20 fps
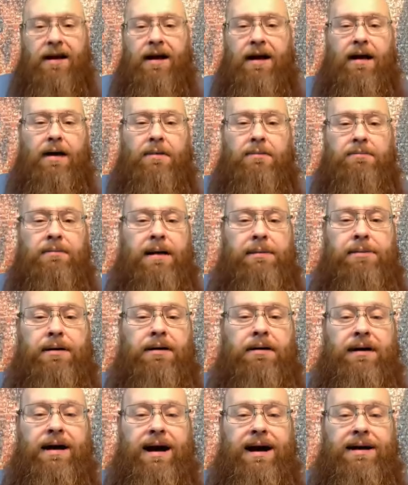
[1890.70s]
Remember,
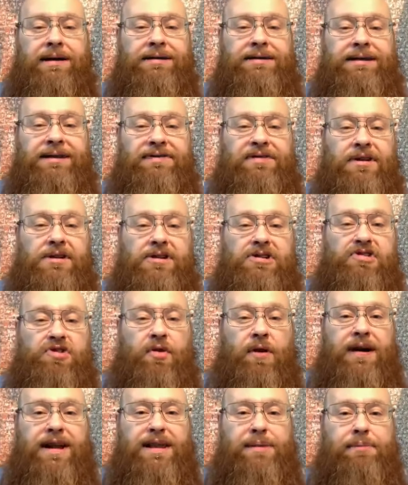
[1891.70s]
uh, if you're just
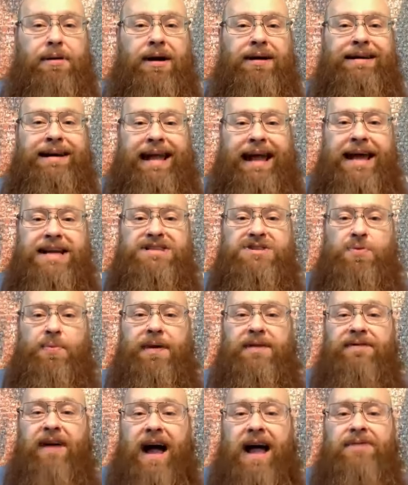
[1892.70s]
joining the broadcast,
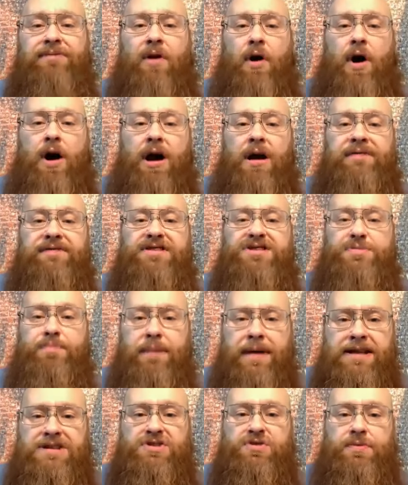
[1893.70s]

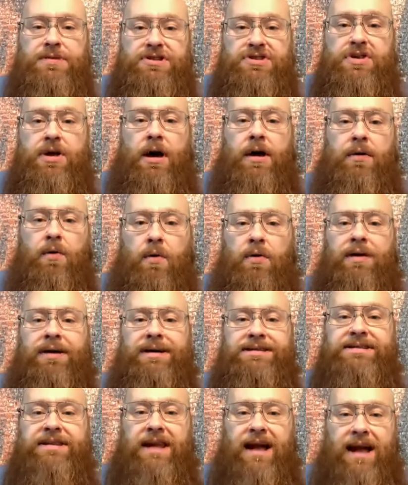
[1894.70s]
revivalharvestministries.org
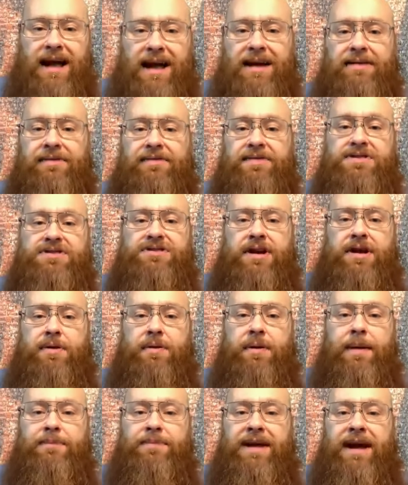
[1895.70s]
is live. There's a new
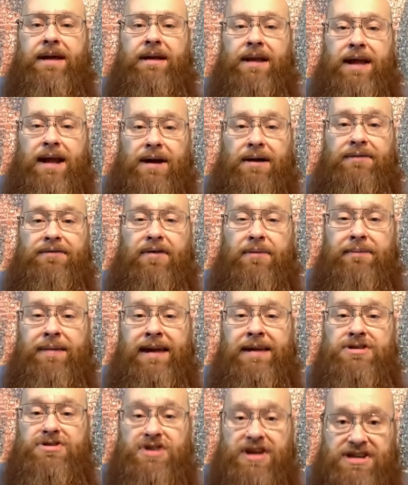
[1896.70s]
update letter from me
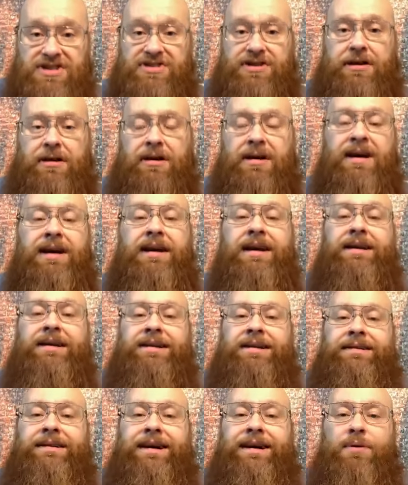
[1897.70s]
and Jessa
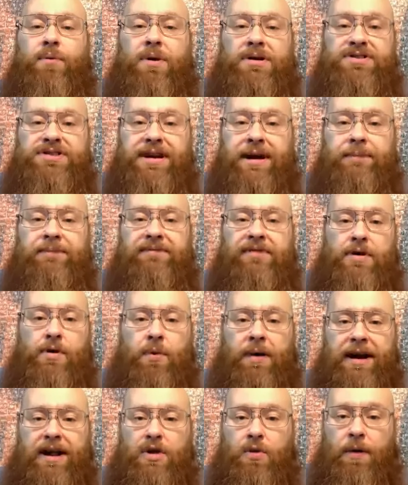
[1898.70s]
uh, what's up for
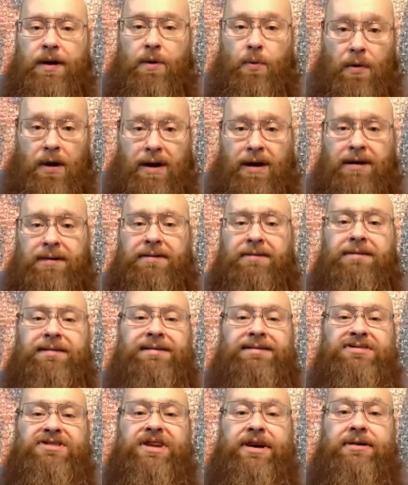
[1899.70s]
2021,
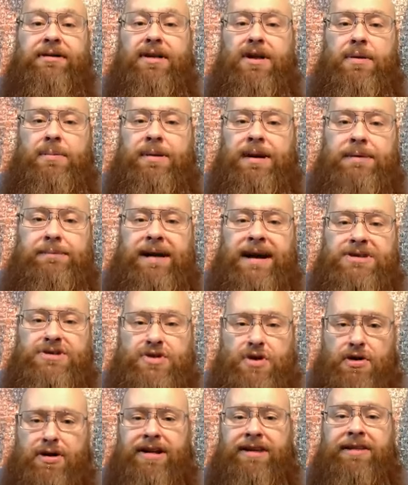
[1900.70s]
share a little bit of my
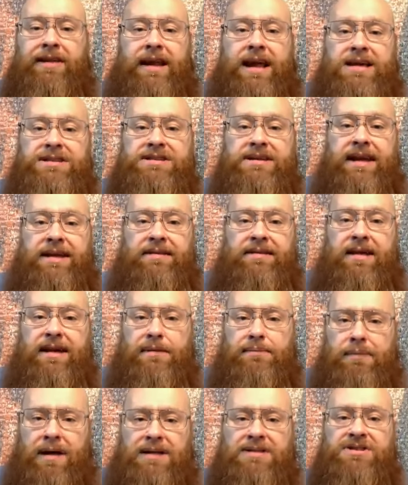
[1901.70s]
journey the last 18
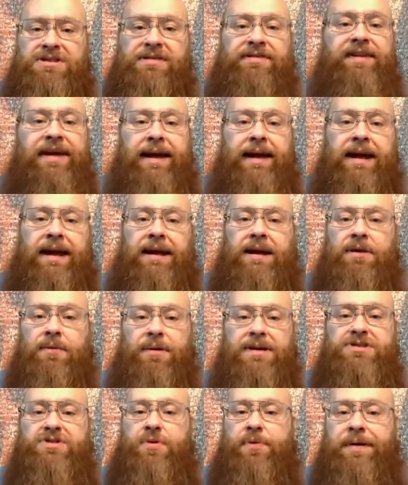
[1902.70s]
months of healing and
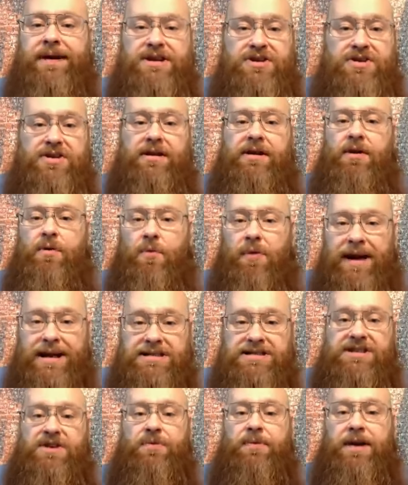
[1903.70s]
restoration and
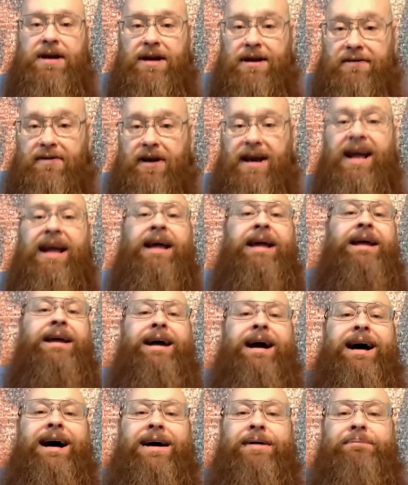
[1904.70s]
rest and recovery.
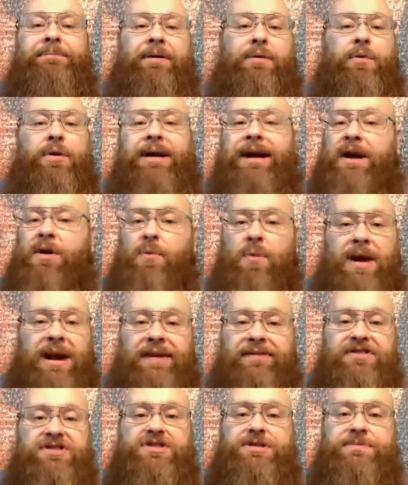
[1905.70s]
Uh, but we're getting ready
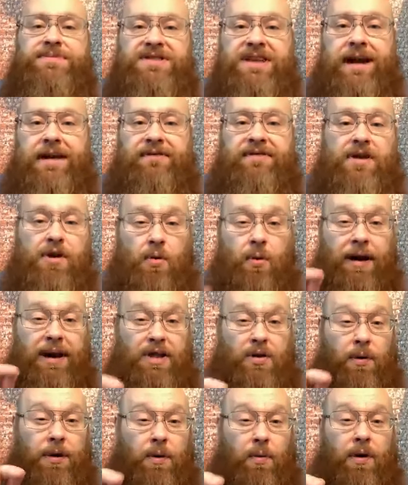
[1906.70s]
for some stuff in
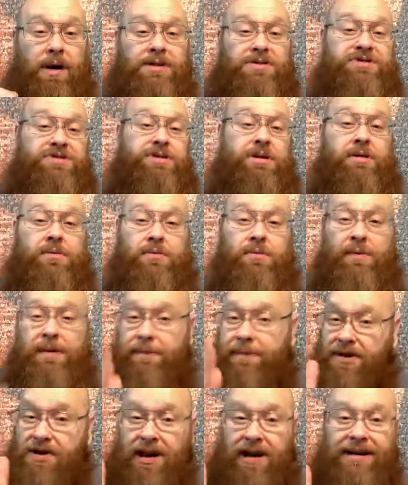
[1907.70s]
2021. So we've been
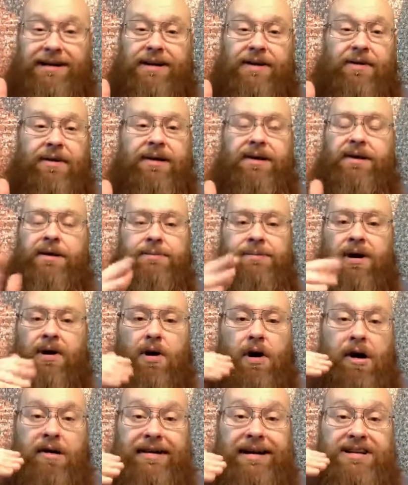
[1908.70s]
talking earlier about
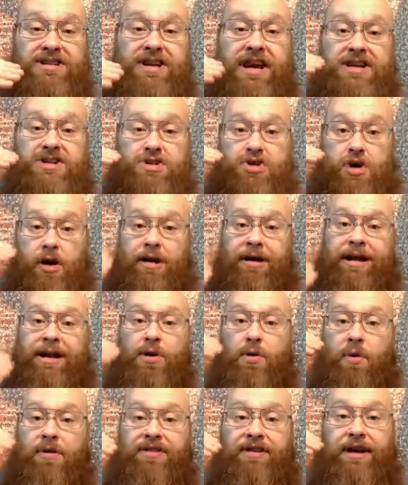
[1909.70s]
RHA Charlotte,
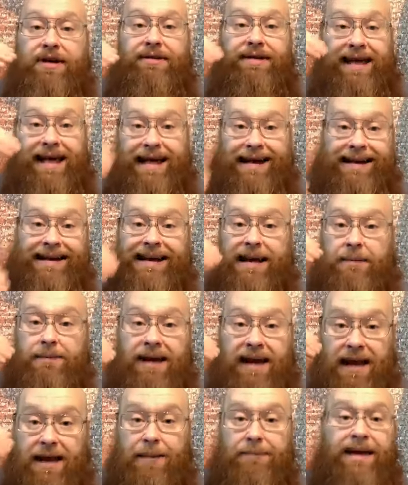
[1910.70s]
North Carolina coming
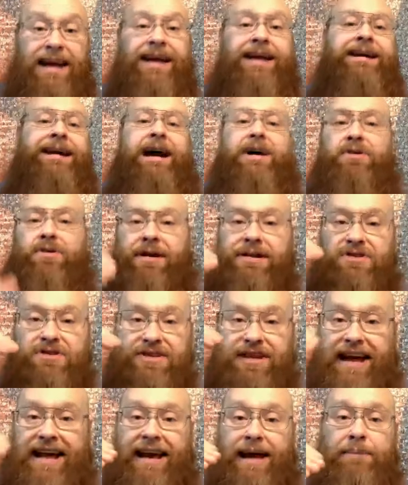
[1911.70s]
up, how you can
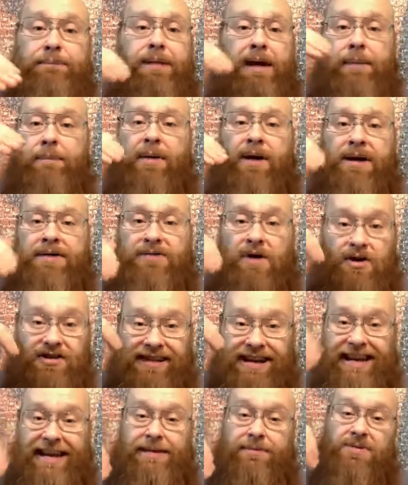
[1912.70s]
sign up, be a part of our
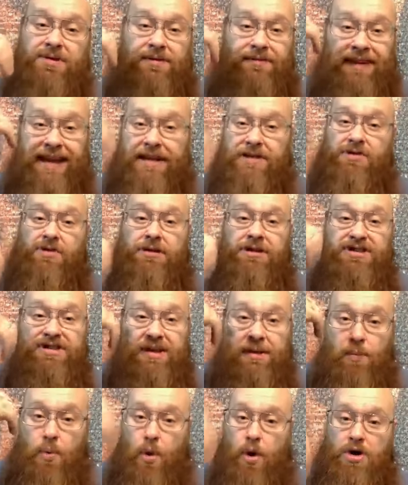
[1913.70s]
teams,
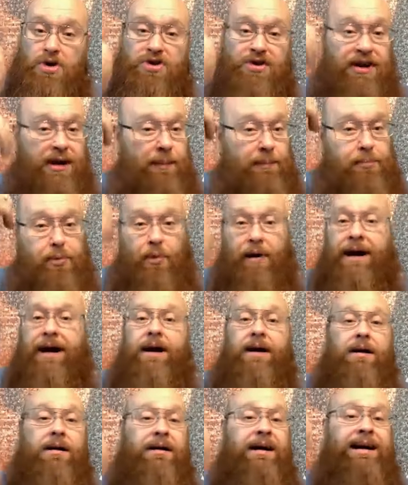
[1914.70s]
evangelism, worship,
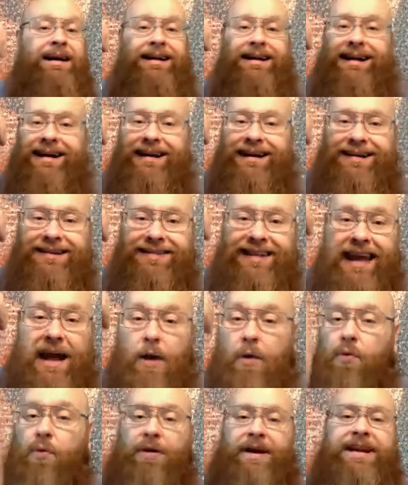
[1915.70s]
prayer, uh, the
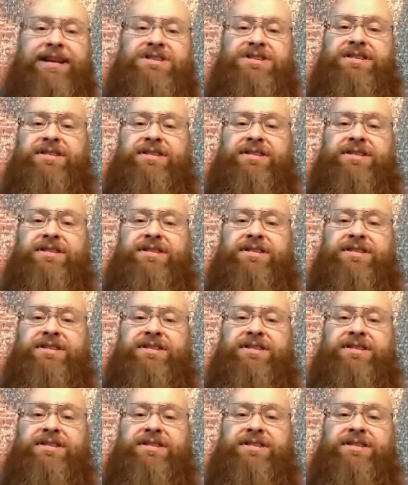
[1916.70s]
outreach.